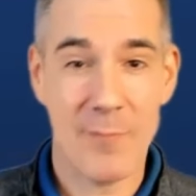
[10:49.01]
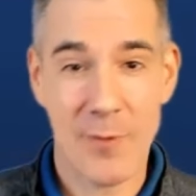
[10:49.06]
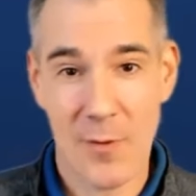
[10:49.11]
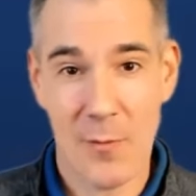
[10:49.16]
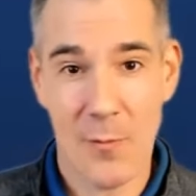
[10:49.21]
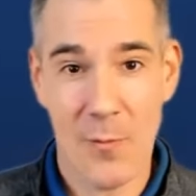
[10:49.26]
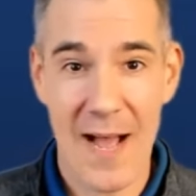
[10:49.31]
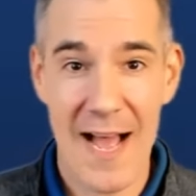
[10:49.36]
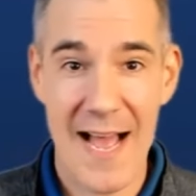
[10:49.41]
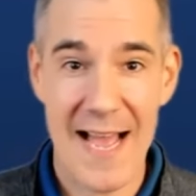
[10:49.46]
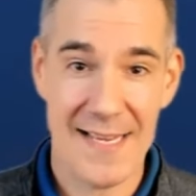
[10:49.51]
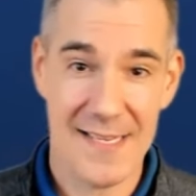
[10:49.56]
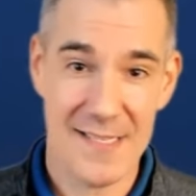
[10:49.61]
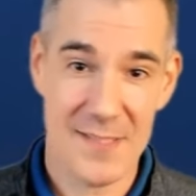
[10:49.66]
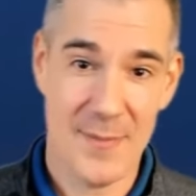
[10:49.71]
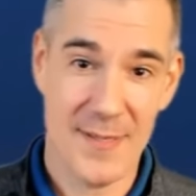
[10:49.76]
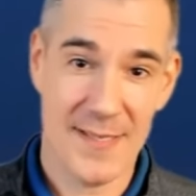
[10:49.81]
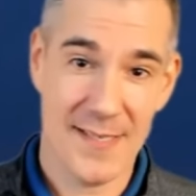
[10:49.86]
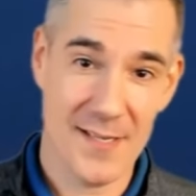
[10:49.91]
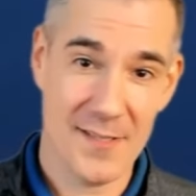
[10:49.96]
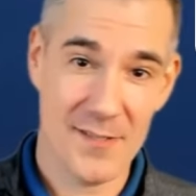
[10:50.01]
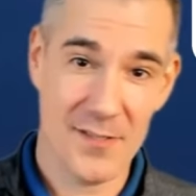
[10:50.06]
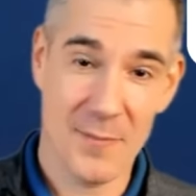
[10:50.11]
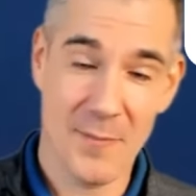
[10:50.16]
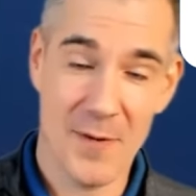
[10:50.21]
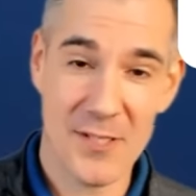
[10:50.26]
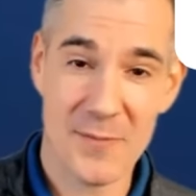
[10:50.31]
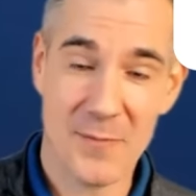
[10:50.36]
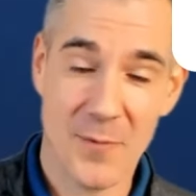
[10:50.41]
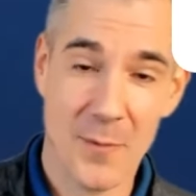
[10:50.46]
Well, the why is because they're
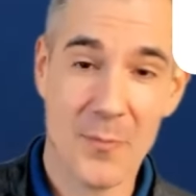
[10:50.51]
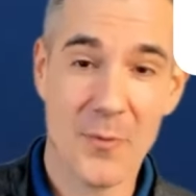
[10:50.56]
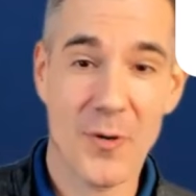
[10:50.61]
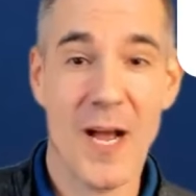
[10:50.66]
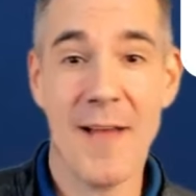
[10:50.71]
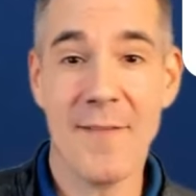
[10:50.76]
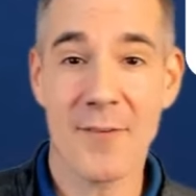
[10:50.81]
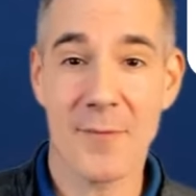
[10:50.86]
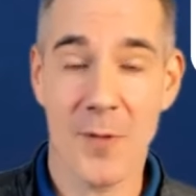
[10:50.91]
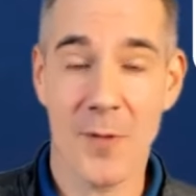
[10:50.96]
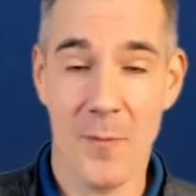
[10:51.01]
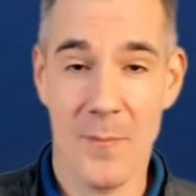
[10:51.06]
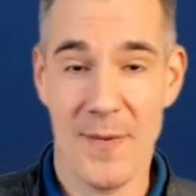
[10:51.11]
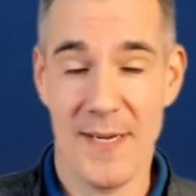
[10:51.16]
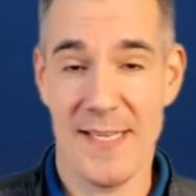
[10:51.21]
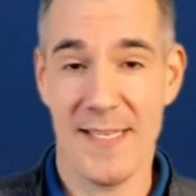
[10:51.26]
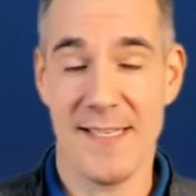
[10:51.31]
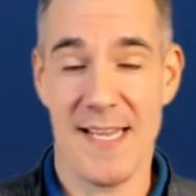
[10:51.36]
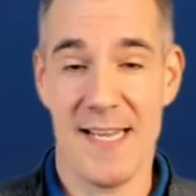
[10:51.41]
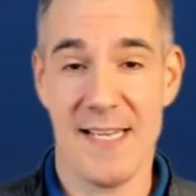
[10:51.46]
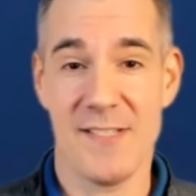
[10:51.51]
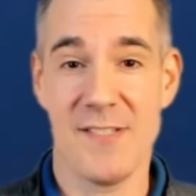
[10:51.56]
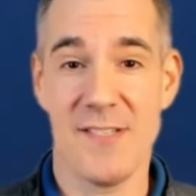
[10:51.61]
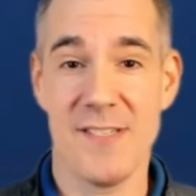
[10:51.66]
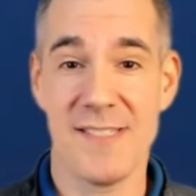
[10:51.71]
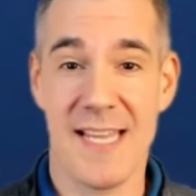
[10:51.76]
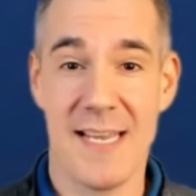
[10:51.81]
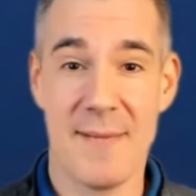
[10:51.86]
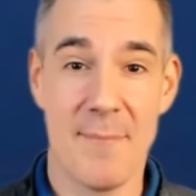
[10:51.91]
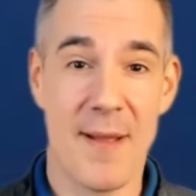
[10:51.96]
much more profitable in many
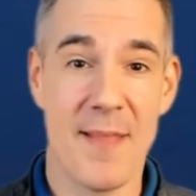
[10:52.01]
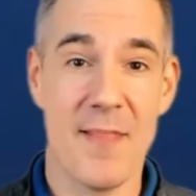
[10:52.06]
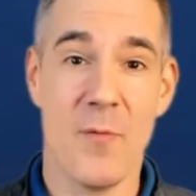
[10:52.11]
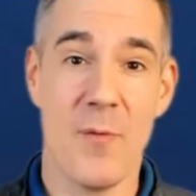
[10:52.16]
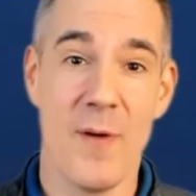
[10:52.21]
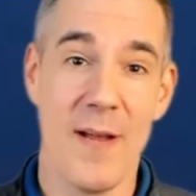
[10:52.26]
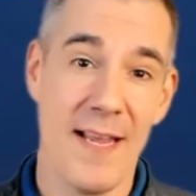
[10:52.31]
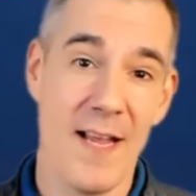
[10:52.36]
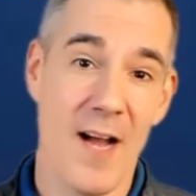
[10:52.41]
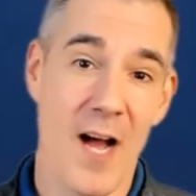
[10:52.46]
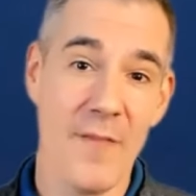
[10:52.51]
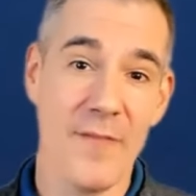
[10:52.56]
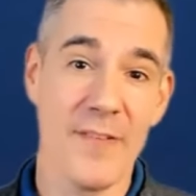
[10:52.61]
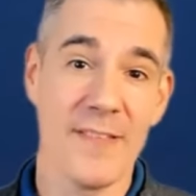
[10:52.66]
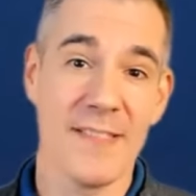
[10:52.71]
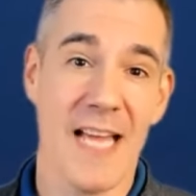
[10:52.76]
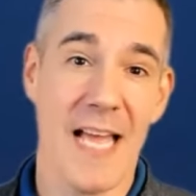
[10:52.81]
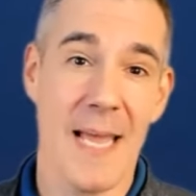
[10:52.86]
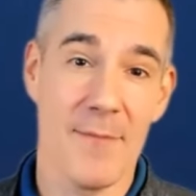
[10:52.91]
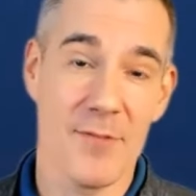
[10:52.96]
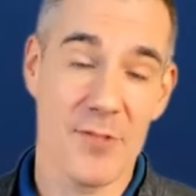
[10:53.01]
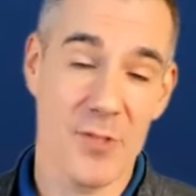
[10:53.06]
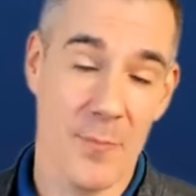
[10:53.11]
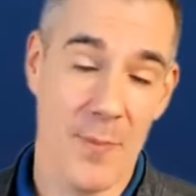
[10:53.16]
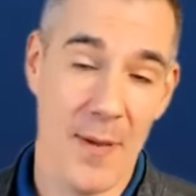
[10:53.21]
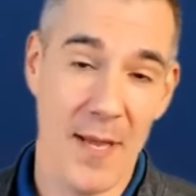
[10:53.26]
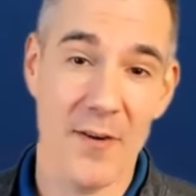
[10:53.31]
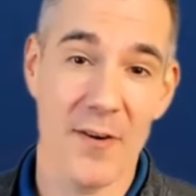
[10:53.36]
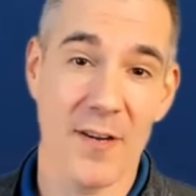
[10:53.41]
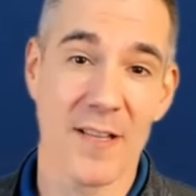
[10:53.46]
cases. And by the way, oftentimes your
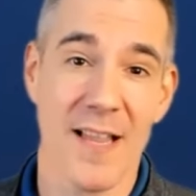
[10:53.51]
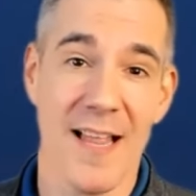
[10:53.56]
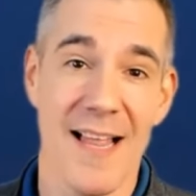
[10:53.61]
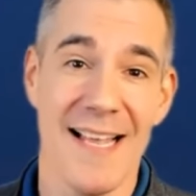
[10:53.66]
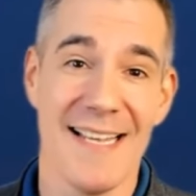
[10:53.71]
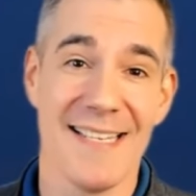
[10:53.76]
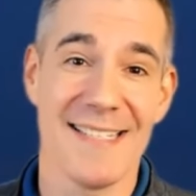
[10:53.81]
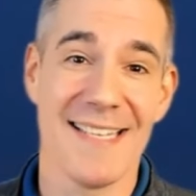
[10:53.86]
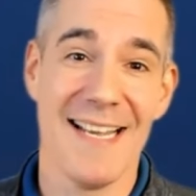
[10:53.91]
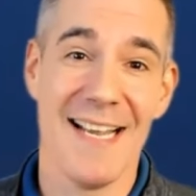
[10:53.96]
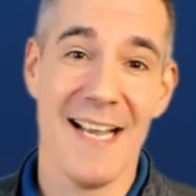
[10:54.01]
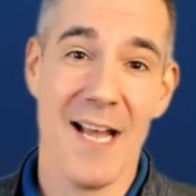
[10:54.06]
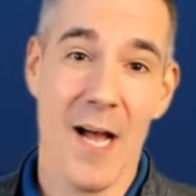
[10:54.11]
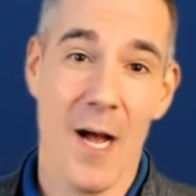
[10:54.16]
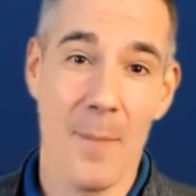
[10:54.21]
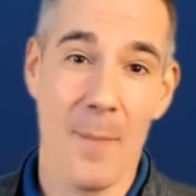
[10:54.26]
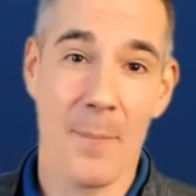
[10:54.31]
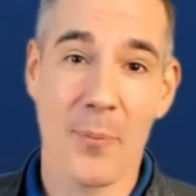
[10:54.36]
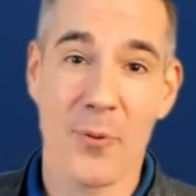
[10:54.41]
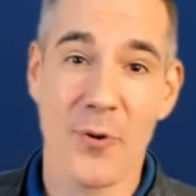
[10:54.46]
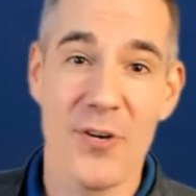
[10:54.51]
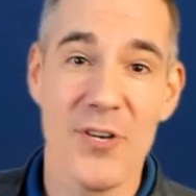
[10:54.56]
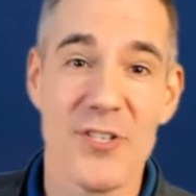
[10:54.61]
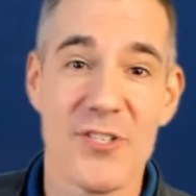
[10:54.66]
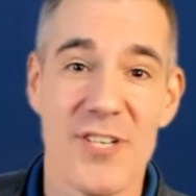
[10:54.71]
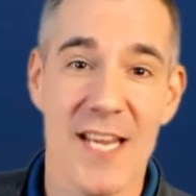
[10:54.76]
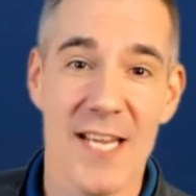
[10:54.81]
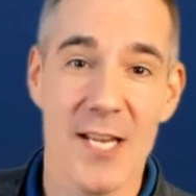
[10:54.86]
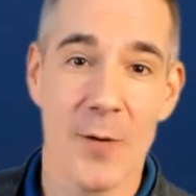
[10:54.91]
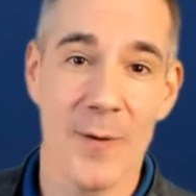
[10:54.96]
better clients
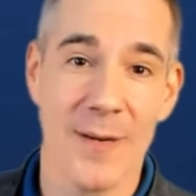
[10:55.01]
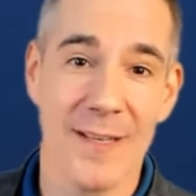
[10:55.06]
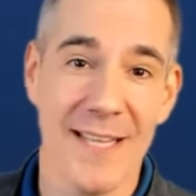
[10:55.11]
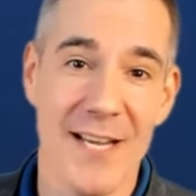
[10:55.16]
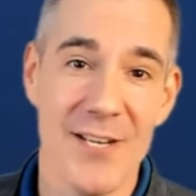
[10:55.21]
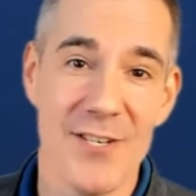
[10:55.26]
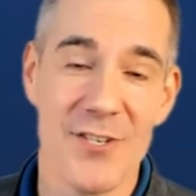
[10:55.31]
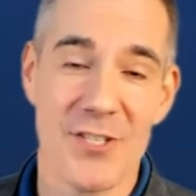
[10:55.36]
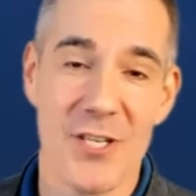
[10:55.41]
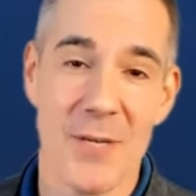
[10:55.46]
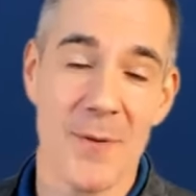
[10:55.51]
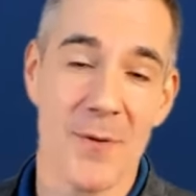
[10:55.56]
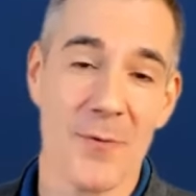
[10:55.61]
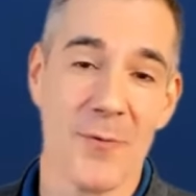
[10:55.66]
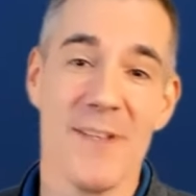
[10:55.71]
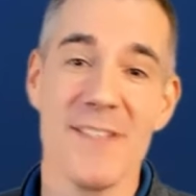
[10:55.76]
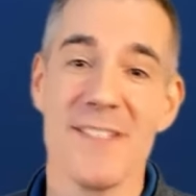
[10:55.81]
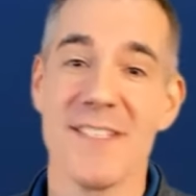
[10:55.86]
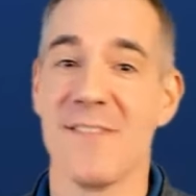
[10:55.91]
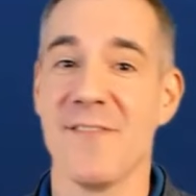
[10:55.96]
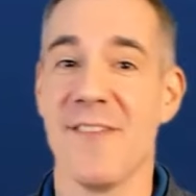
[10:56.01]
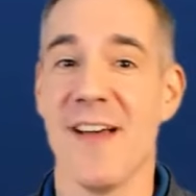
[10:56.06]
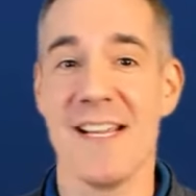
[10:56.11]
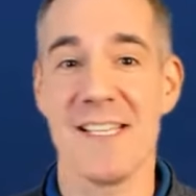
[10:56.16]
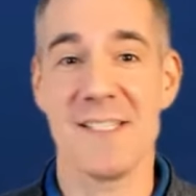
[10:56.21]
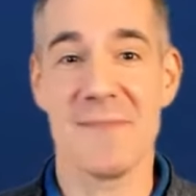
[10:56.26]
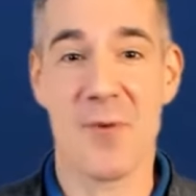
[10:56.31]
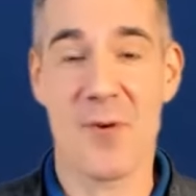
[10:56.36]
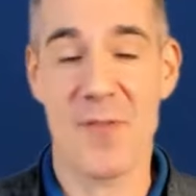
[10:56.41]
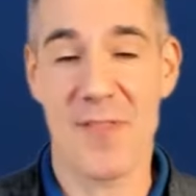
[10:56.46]
appreciate your relationship and risk
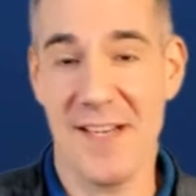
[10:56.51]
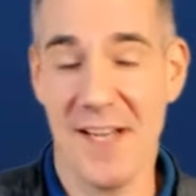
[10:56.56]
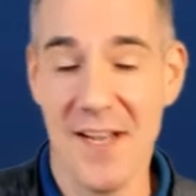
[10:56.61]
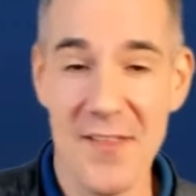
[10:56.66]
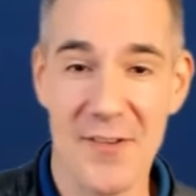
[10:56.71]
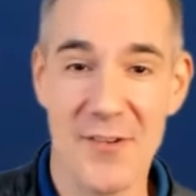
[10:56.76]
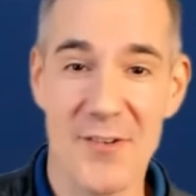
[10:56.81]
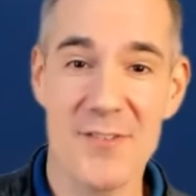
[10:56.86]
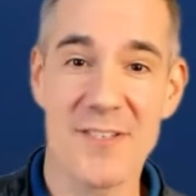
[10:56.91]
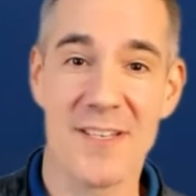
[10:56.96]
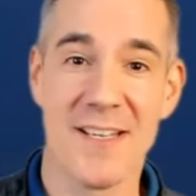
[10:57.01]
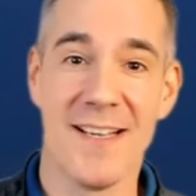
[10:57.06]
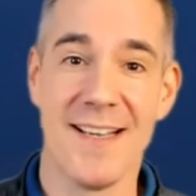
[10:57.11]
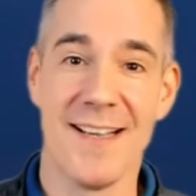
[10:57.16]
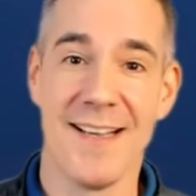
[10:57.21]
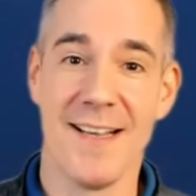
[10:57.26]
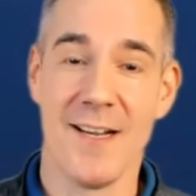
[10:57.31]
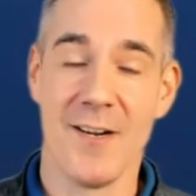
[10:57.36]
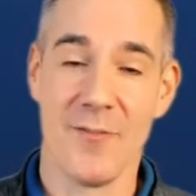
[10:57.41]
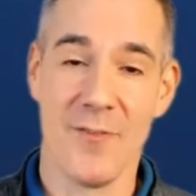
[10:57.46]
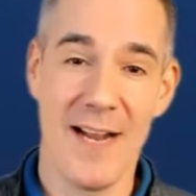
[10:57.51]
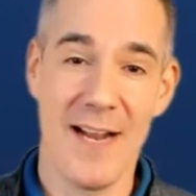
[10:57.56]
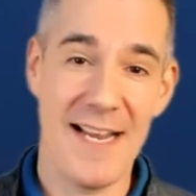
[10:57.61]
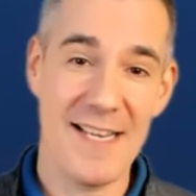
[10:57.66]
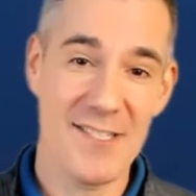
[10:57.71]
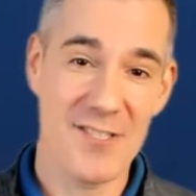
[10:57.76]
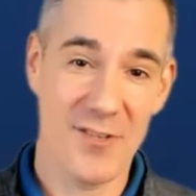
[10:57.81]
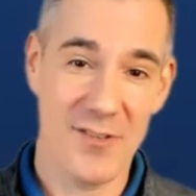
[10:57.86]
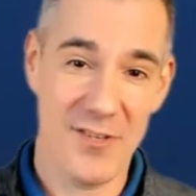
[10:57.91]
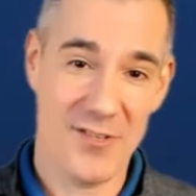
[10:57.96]
advice more than others,
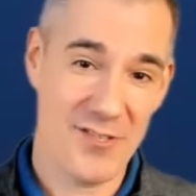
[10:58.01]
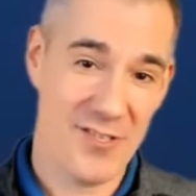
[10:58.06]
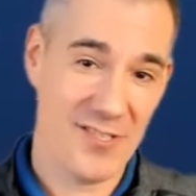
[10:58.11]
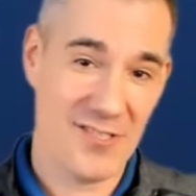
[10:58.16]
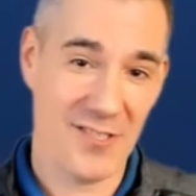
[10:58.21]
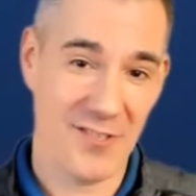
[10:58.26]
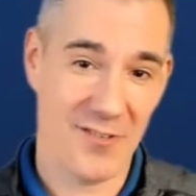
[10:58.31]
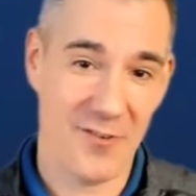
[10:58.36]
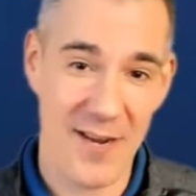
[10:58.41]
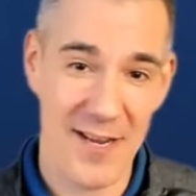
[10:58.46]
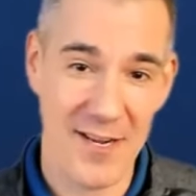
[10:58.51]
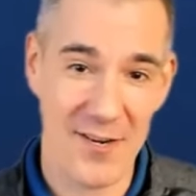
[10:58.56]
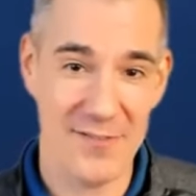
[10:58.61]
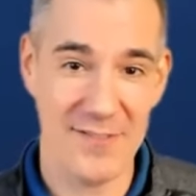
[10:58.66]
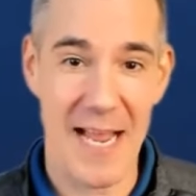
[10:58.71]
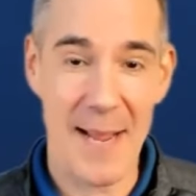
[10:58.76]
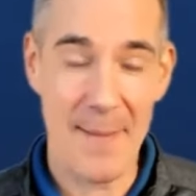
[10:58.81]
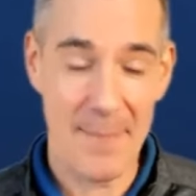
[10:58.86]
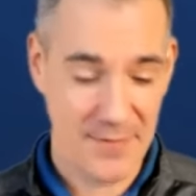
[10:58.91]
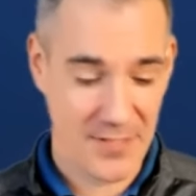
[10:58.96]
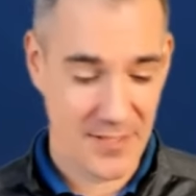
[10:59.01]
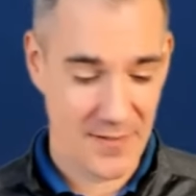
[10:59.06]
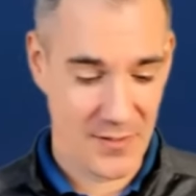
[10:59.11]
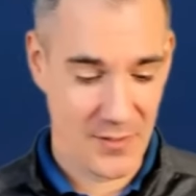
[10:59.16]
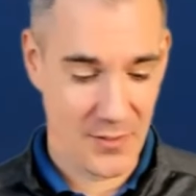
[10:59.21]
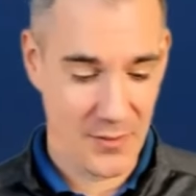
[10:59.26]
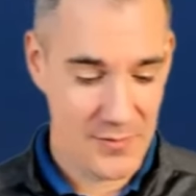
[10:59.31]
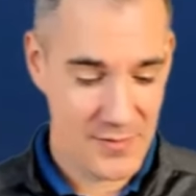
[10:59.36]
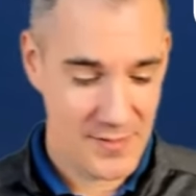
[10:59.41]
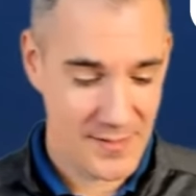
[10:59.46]
right? So there's just a greater depth to
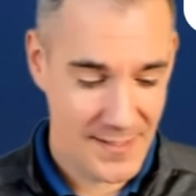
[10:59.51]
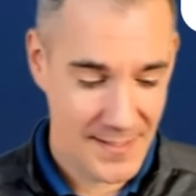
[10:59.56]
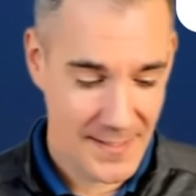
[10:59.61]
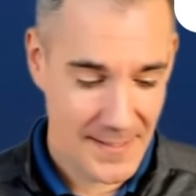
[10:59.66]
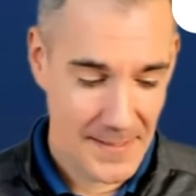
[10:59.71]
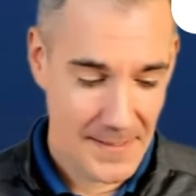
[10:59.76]
those.